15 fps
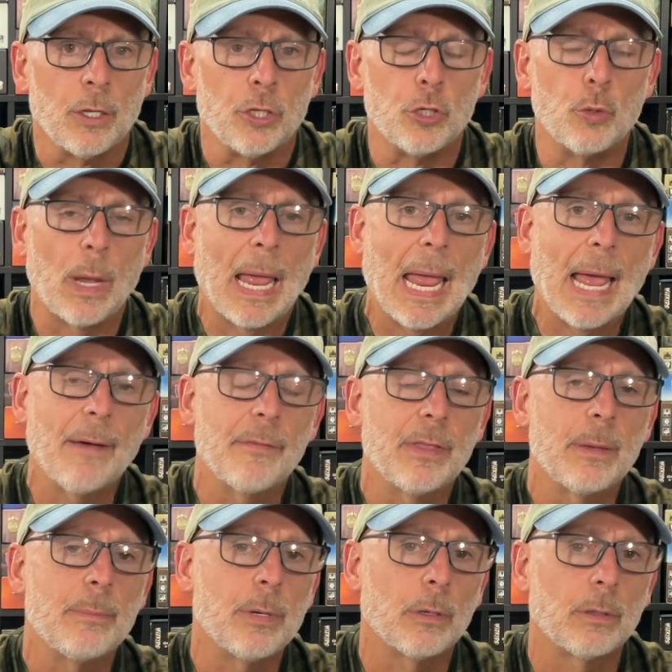you have the
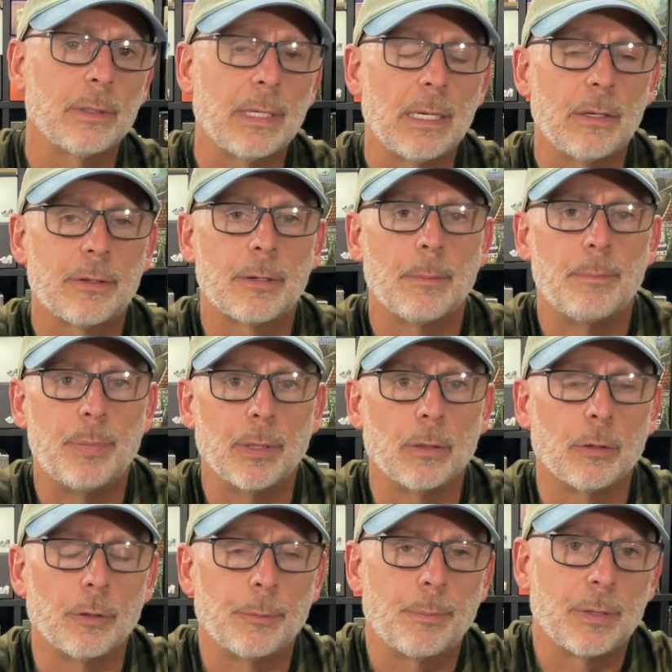ability to
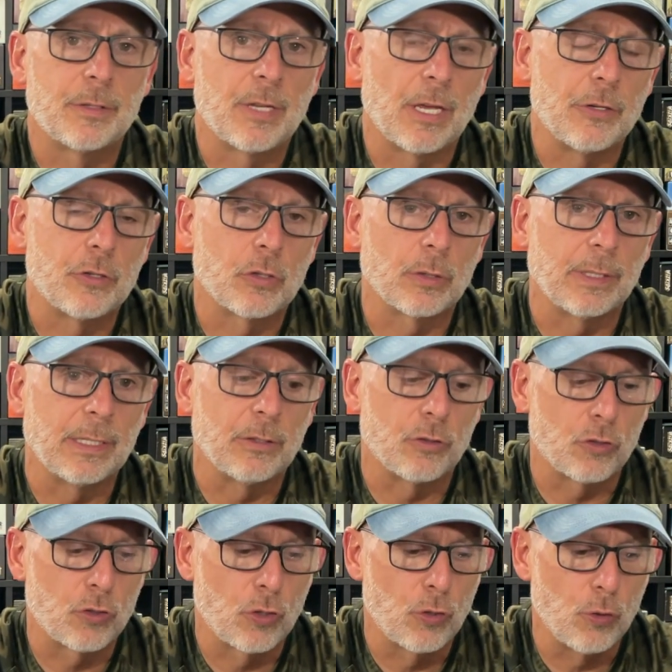build potentially
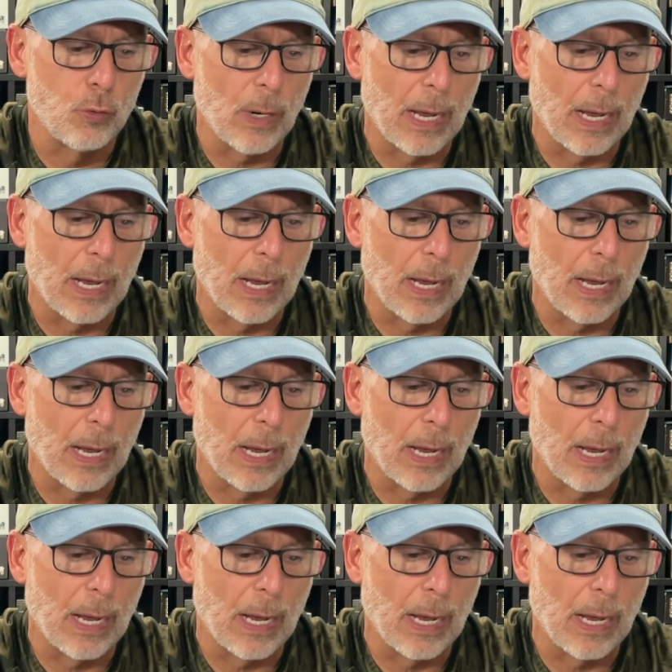2